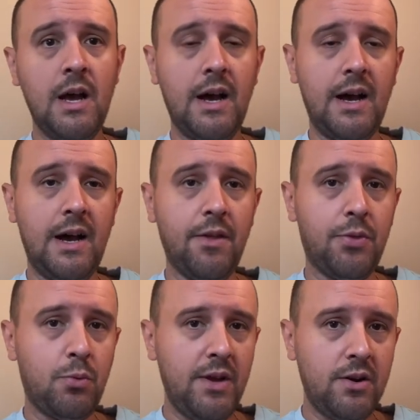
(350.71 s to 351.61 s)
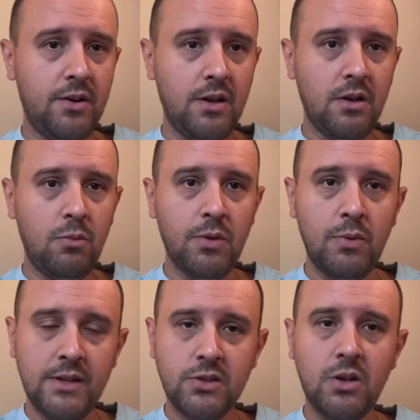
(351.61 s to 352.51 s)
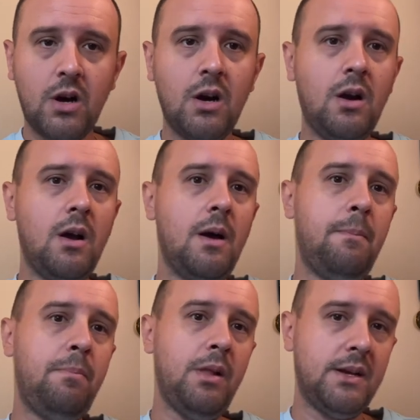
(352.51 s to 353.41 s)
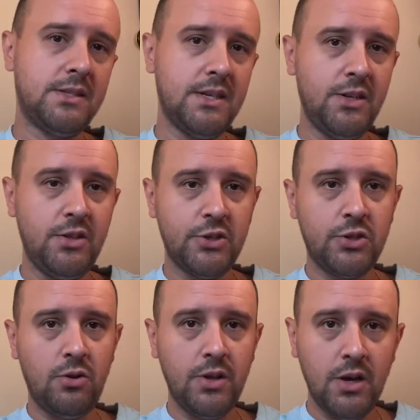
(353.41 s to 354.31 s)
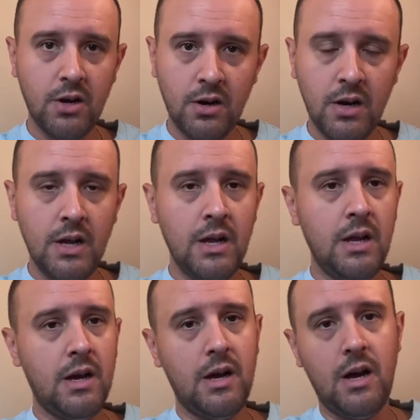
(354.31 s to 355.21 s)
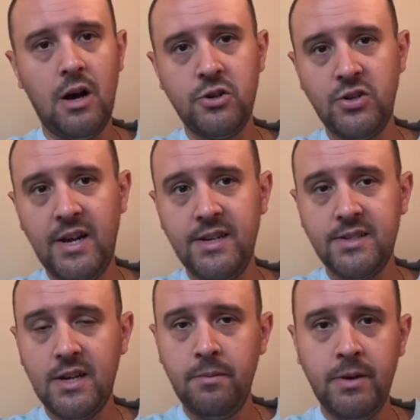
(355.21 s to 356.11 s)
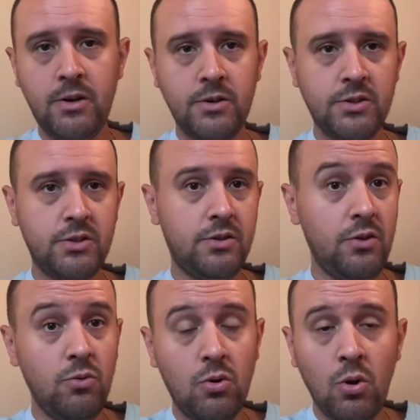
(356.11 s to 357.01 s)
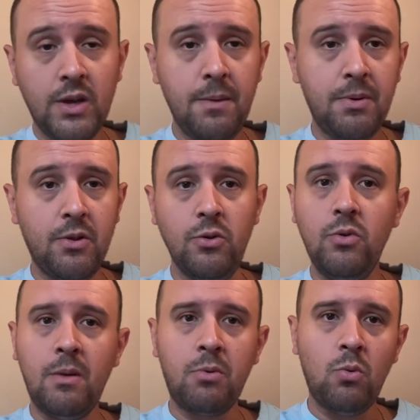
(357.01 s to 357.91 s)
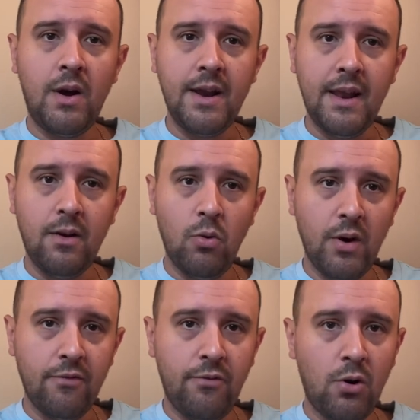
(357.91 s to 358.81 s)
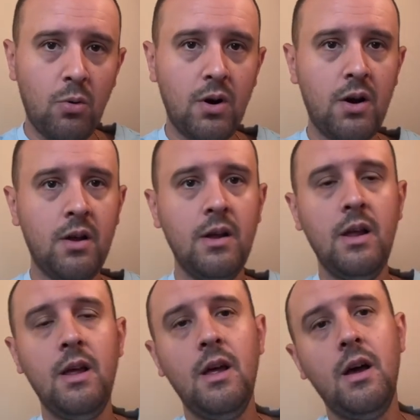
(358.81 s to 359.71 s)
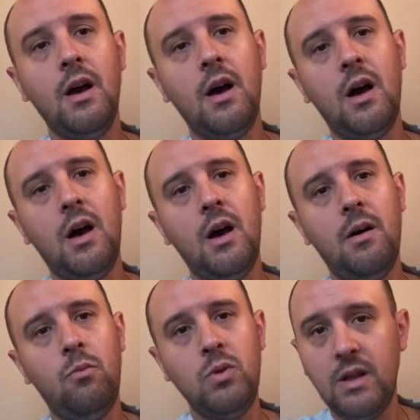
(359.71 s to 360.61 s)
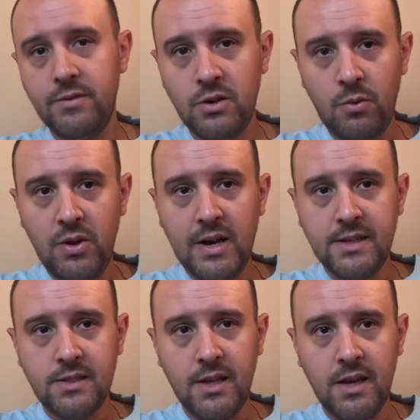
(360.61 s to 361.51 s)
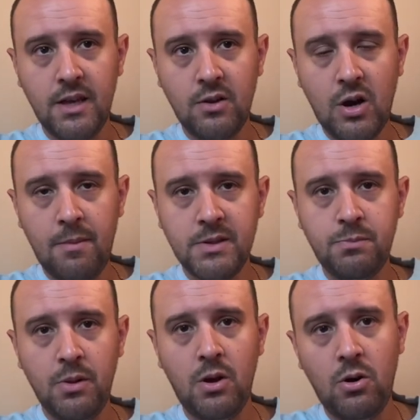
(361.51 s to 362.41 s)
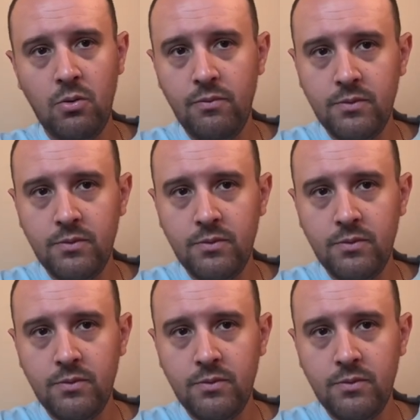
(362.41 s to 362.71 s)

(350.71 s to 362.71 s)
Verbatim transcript: Uh, three-year deal with Red Star, plus an additional year. Uh, one hundred ninety centimeters, the new goalkeeper, the new number one going forward. Uh, would love to know what you guys think in the comments below.